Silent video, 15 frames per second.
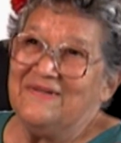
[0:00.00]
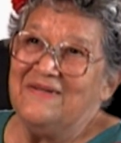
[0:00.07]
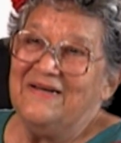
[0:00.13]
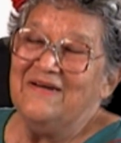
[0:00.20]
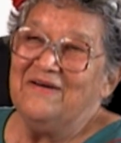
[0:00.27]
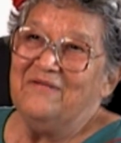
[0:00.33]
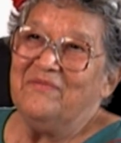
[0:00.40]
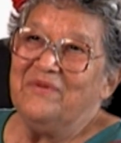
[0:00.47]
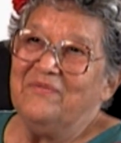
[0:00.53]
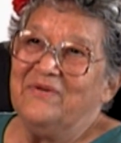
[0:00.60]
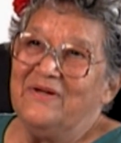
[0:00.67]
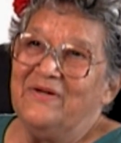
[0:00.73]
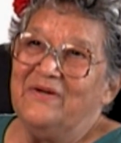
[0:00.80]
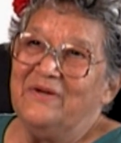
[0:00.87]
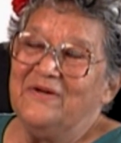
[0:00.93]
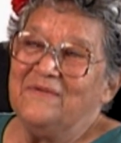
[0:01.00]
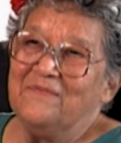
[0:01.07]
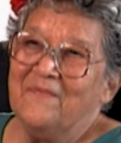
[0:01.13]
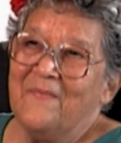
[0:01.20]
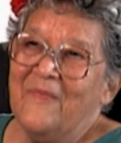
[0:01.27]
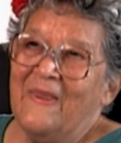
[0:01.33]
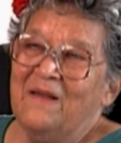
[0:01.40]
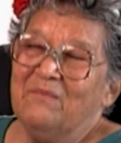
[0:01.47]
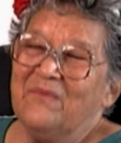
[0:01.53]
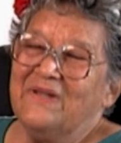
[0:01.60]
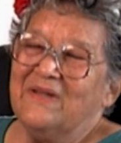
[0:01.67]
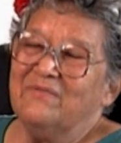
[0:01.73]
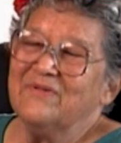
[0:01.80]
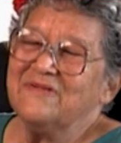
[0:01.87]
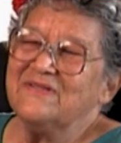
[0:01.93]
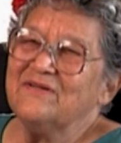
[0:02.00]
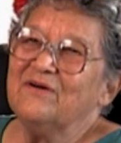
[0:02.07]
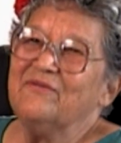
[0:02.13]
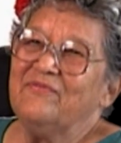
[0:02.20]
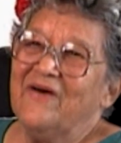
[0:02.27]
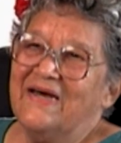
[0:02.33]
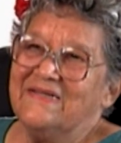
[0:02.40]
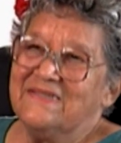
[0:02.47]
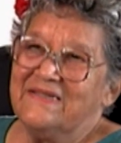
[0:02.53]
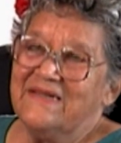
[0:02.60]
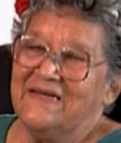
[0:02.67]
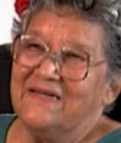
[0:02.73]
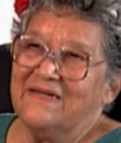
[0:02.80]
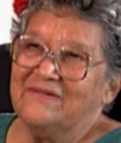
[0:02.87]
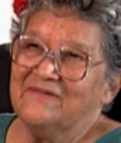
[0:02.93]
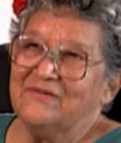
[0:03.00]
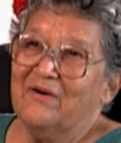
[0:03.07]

That's the other thing, is you get to hear voices of people who passed away